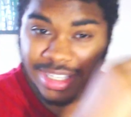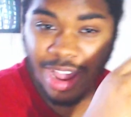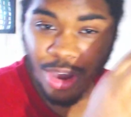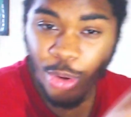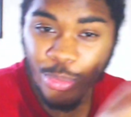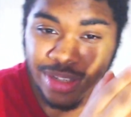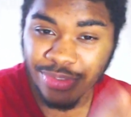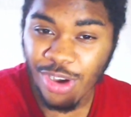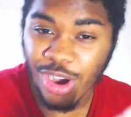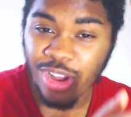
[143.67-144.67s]
I always
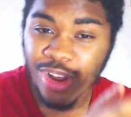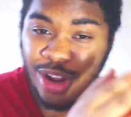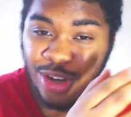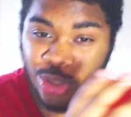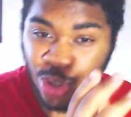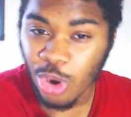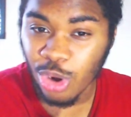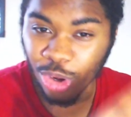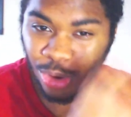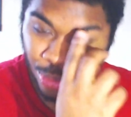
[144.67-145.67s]
thought
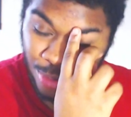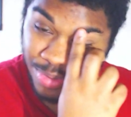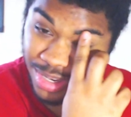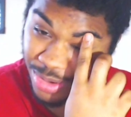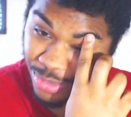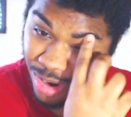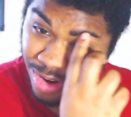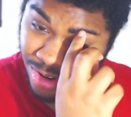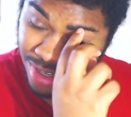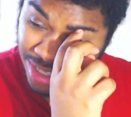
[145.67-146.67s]
Tuchel would be the one,
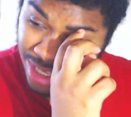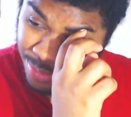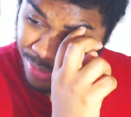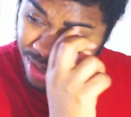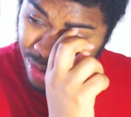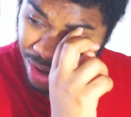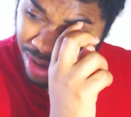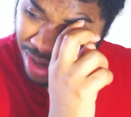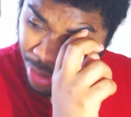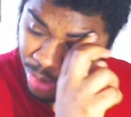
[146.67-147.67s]
because he's been the
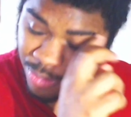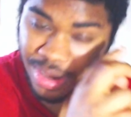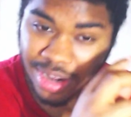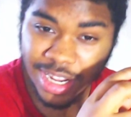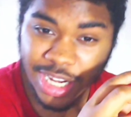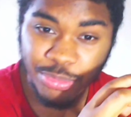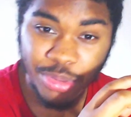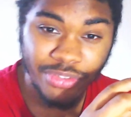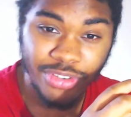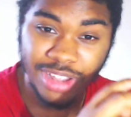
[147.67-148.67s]
one that we've been linked
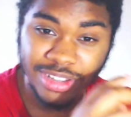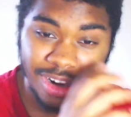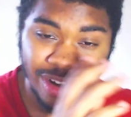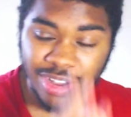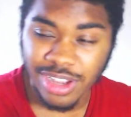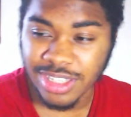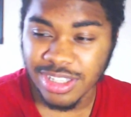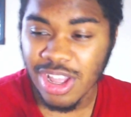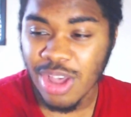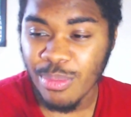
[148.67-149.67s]
with for like the longest.
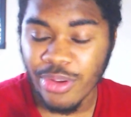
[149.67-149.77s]
But it